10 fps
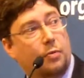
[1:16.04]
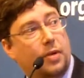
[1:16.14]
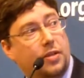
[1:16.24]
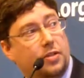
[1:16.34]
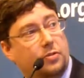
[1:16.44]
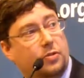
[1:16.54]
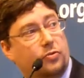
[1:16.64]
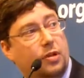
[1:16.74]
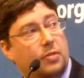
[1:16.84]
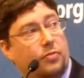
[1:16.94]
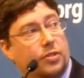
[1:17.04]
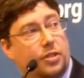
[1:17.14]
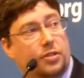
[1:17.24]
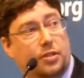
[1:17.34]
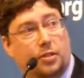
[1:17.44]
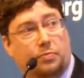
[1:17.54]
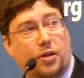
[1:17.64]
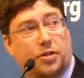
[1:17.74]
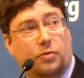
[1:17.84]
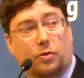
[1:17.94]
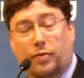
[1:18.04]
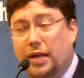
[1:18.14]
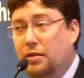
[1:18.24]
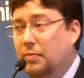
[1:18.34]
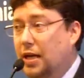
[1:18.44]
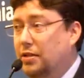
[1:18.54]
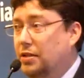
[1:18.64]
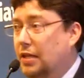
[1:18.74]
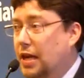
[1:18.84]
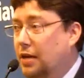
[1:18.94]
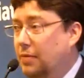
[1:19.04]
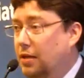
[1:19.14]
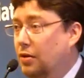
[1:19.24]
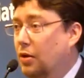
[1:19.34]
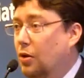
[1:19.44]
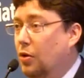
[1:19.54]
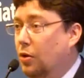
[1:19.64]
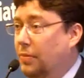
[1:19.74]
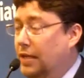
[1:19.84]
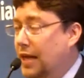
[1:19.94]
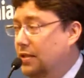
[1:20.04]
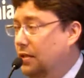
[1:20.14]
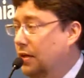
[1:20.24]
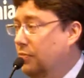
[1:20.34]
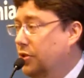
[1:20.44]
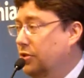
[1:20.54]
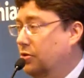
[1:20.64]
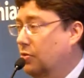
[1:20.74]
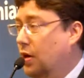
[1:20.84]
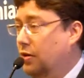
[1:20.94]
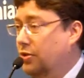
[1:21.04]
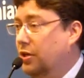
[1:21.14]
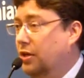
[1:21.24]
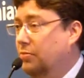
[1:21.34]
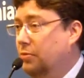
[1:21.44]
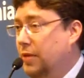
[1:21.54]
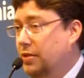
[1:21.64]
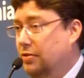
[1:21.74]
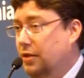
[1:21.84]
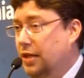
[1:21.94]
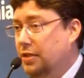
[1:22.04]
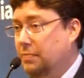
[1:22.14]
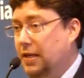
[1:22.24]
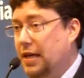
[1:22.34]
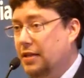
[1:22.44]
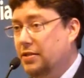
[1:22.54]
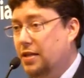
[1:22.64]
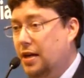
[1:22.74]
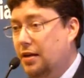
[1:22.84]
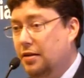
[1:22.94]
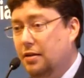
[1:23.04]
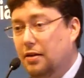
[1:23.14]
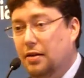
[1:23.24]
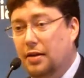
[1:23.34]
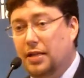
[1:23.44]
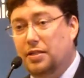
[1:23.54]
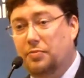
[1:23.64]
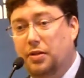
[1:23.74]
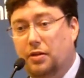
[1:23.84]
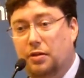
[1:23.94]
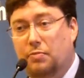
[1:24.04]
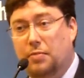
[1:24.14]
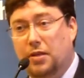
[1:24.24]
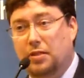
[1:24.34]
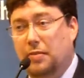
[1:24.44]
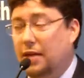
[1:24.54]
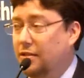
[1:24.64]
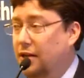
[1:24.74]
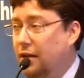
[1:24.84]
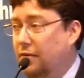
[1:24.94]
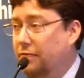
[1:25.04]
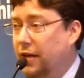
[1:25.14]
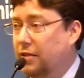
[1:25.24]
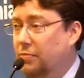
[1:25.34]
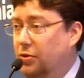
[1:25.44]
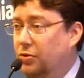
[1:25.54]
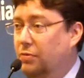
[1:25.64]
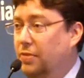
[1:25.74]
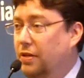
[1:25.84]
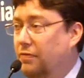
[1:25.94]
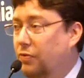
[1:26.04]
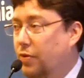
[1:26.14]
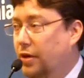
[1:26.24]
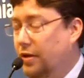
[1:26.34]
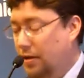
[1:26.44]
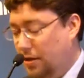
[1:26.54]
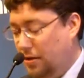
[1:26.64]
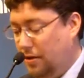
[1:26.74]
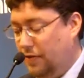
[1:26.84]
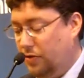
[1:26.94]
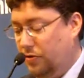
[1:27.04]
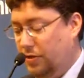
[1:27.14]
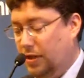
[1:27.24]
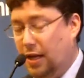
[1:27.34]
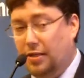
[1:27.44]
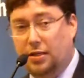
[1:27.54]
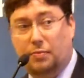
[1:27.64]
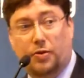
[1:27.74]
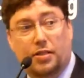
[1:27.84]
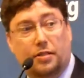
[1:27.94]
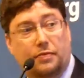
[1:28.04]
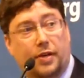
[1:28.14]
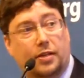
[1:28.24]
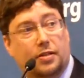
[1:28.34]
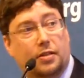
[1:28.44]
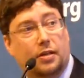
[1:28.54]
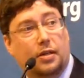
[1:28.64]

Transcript: Patients with treatment-resistant depression were randomized to ketamine or midazolam, which is a water-soluble benzodiazepine anesthetic, as something that could mimic some anesthetic effects but should be devoid of intrinsic antidepressant effects.